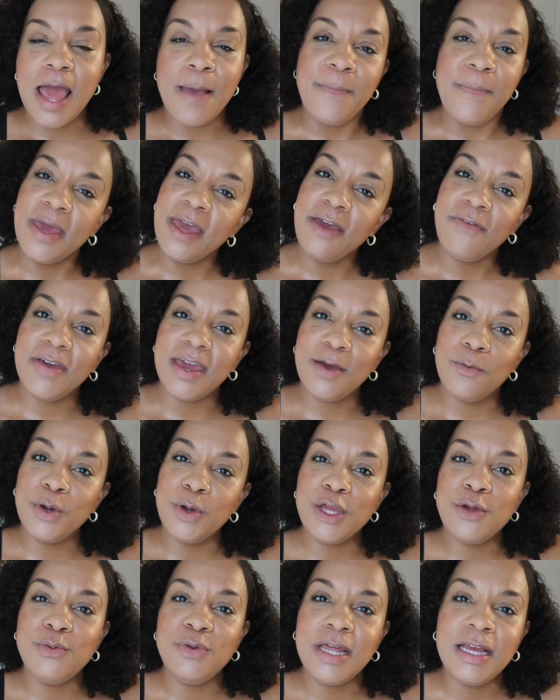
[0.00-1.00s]
pivot
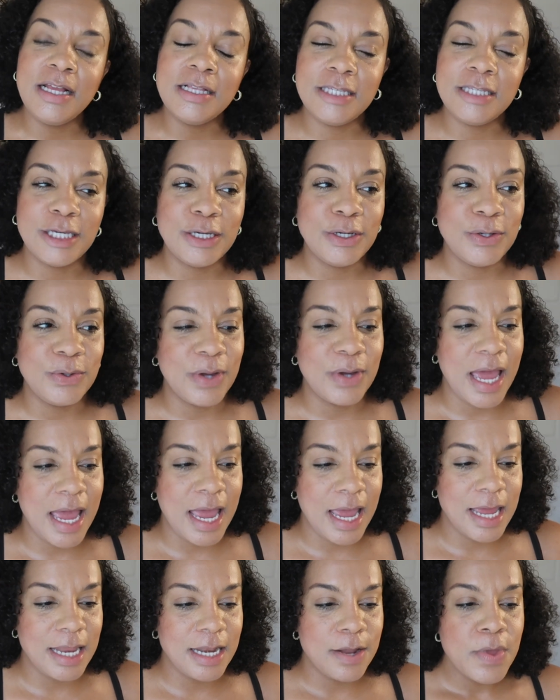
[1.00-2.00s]
when you need to.
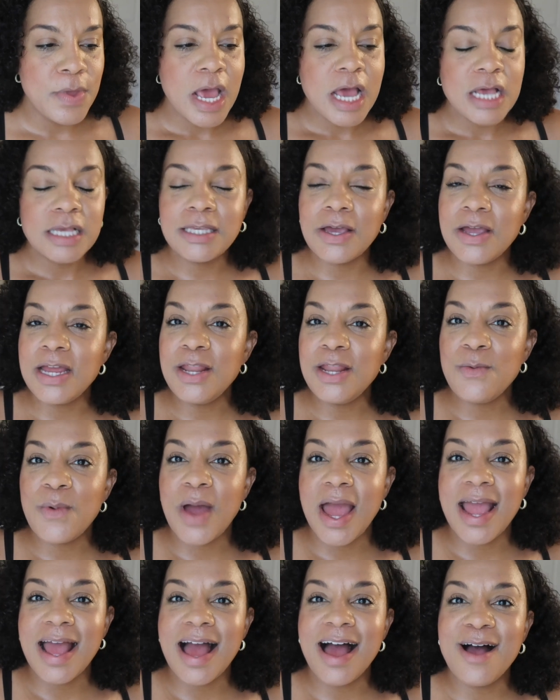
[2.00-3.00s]
And so
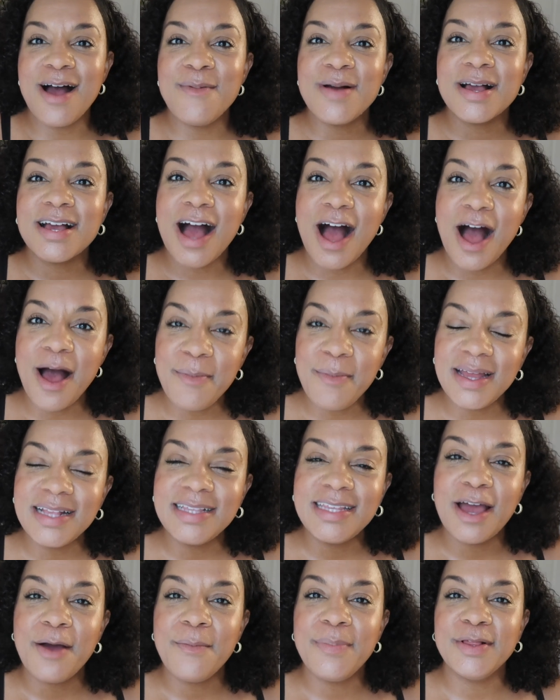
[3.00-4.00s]
anyway, comment
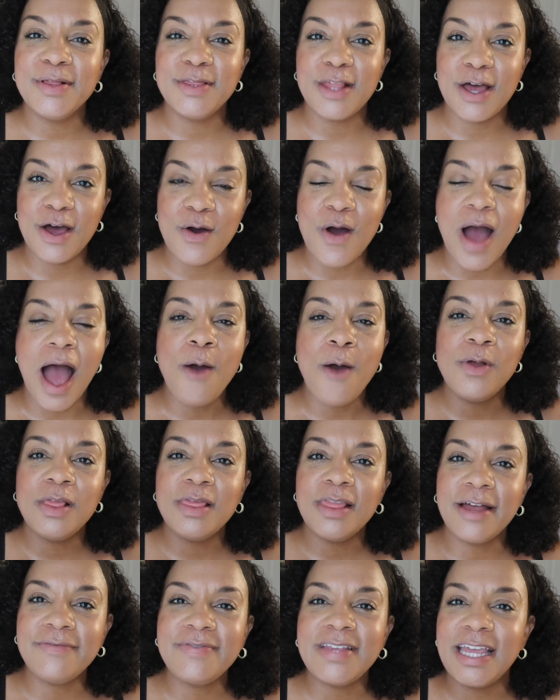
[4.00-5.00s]
down below. I would
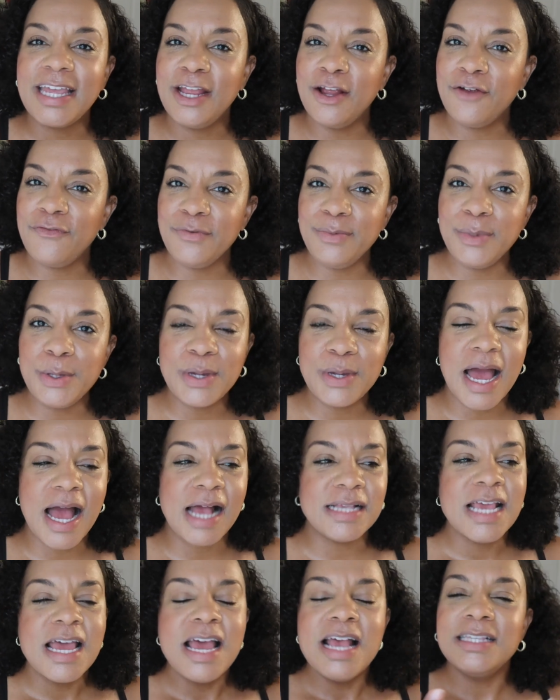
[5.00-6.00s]
love to hear from you guys.